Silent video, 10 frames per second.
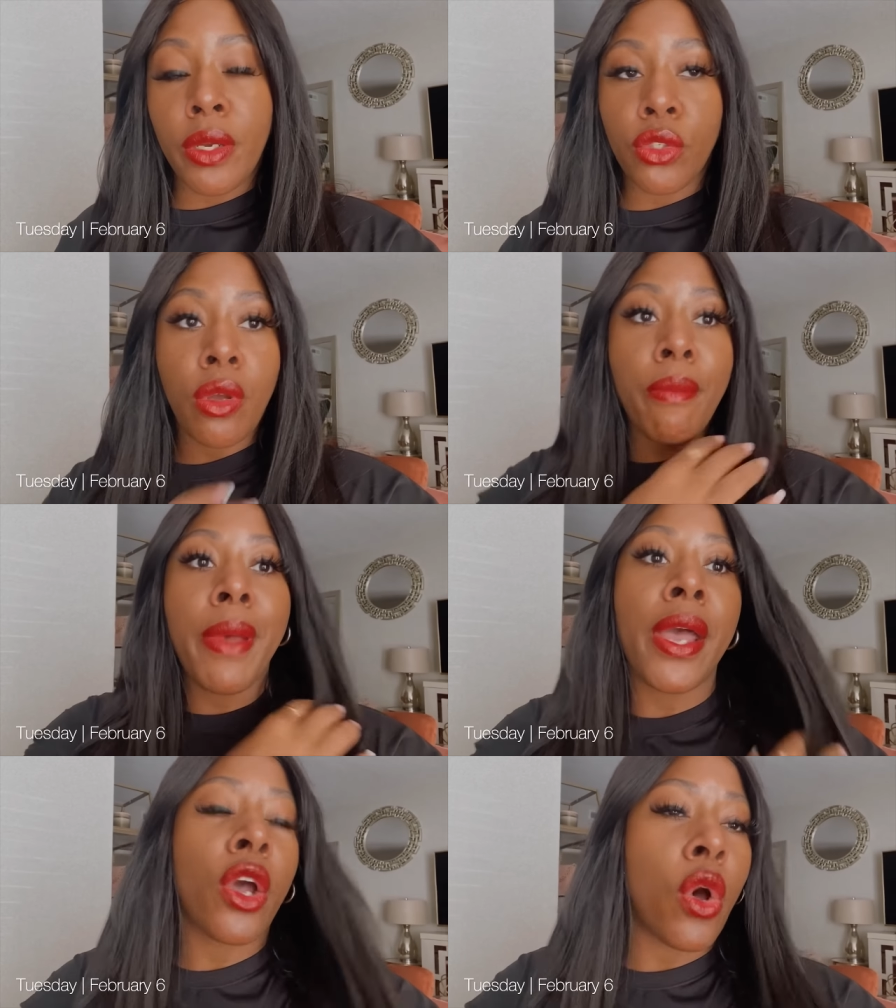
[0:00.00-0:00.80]
right, so
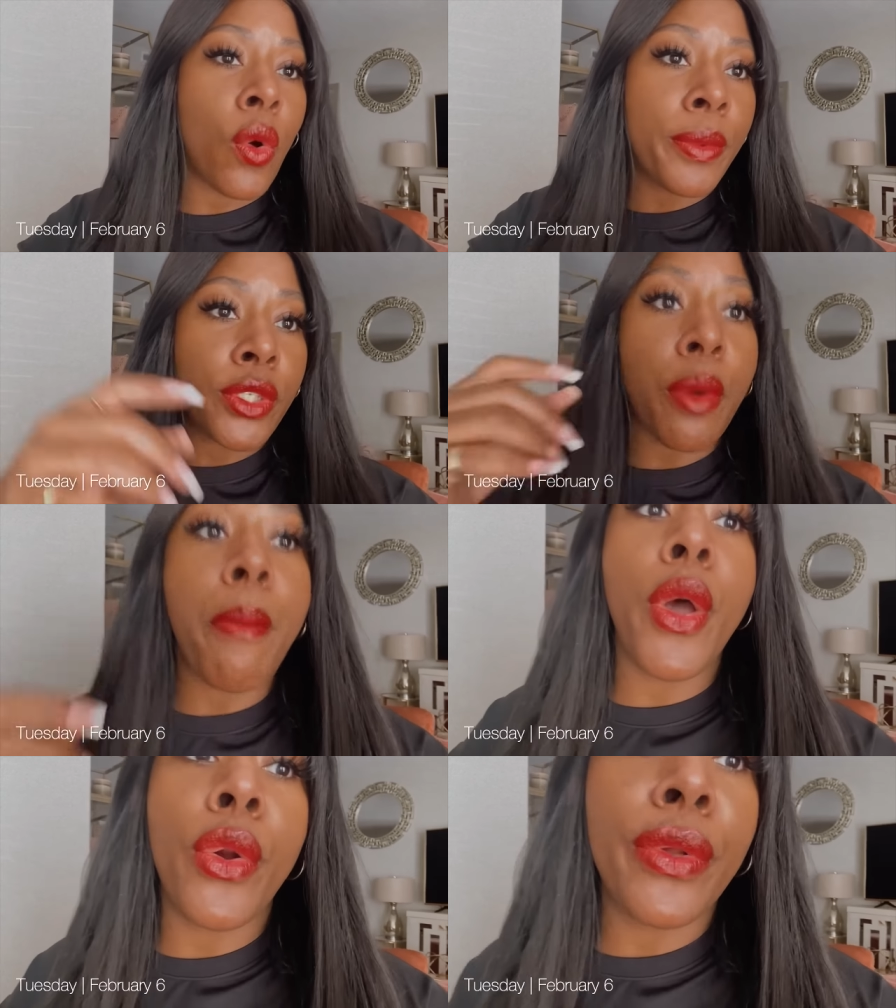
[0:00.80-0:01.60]
I'm back home. It's
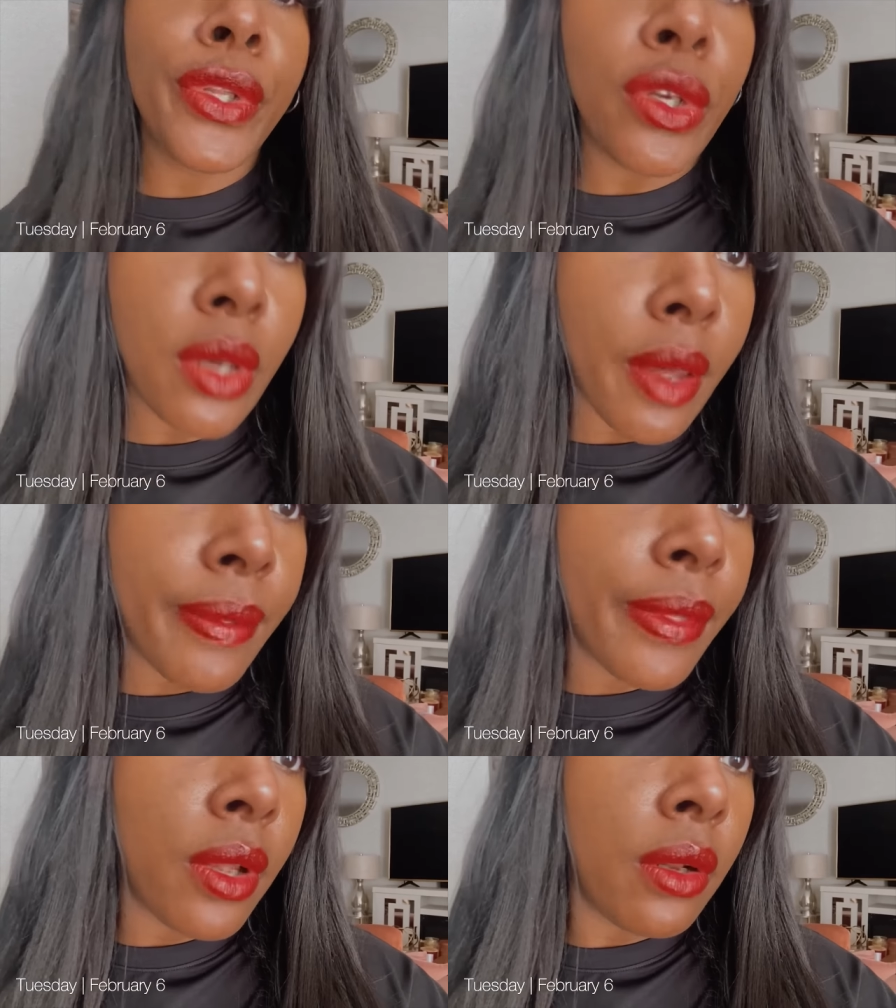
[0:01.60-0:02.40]
a better look
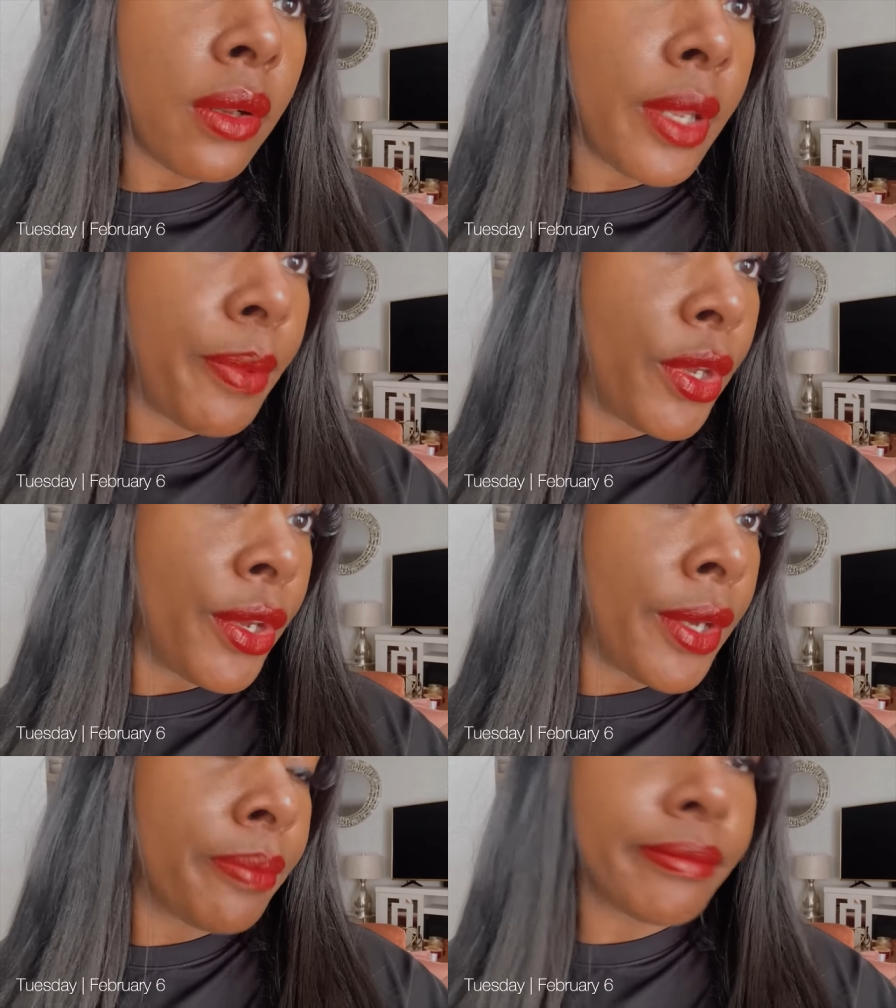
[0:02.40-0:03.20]
at the lippy.